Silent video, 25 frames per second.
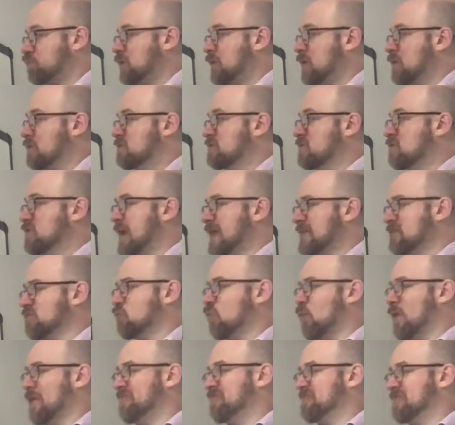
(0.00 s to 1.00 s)
So that's
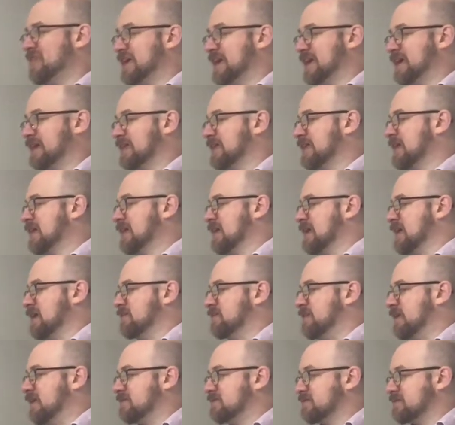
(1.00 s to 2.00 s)
one thing
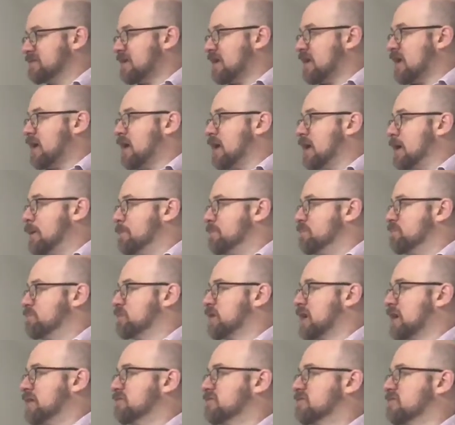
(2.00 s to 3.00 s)
that's
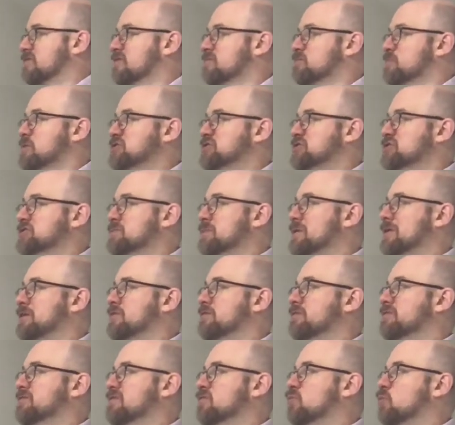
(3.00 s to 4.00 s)
kind of suspicious about here
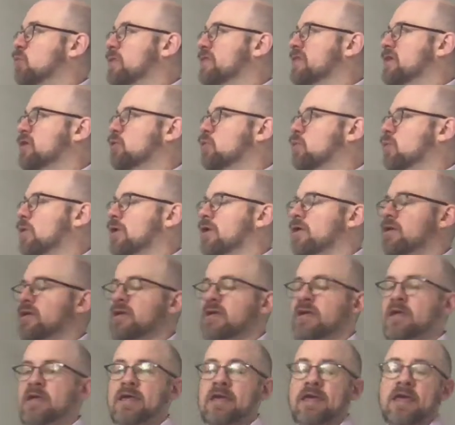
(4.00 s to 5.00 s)
is this one-letter word.
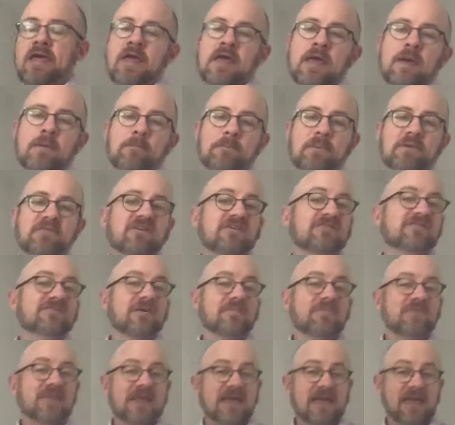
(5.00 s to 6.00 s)
But there's
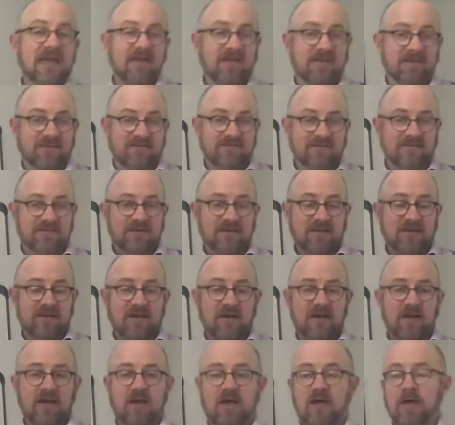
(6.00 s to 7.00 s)
something else
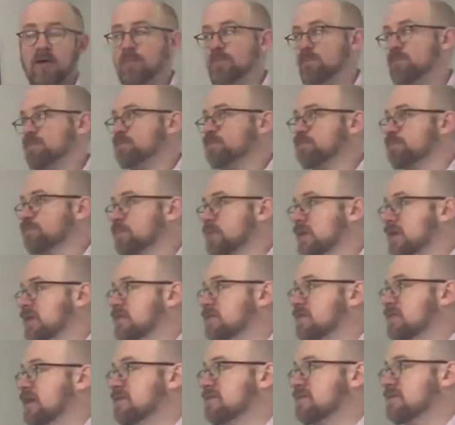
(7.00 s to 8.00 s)

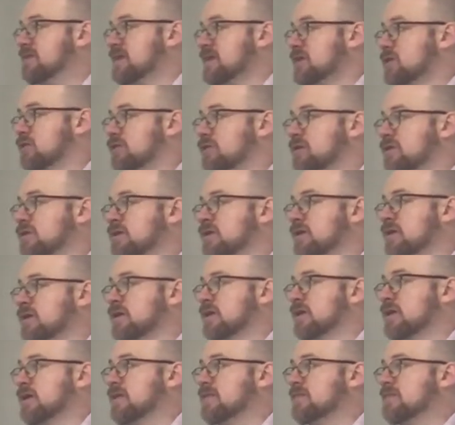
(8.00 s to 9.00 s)
that's here
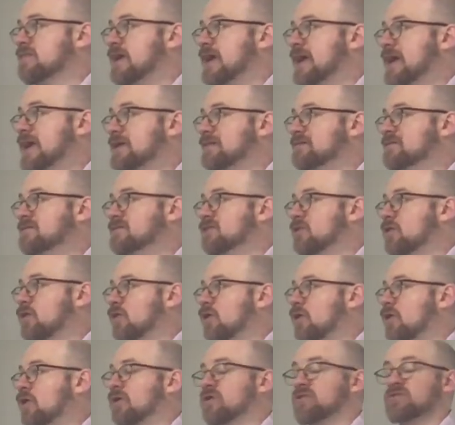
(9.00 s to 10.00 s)
that
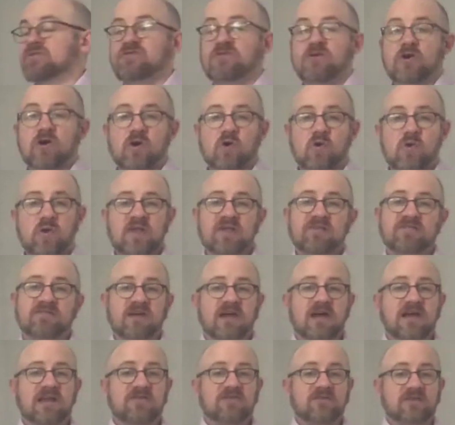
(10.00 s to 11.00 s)
also is
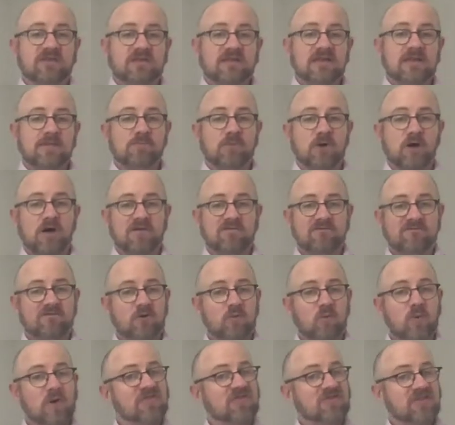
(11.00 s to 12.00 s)
kind of a tip-off for
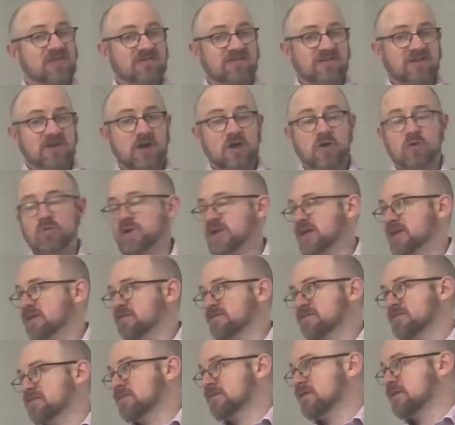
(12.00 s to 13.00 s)
what this code
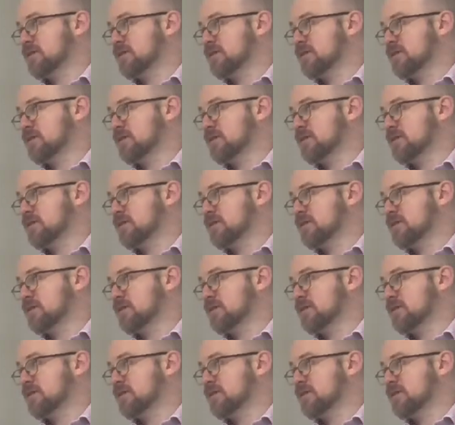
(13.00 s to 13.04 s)
is.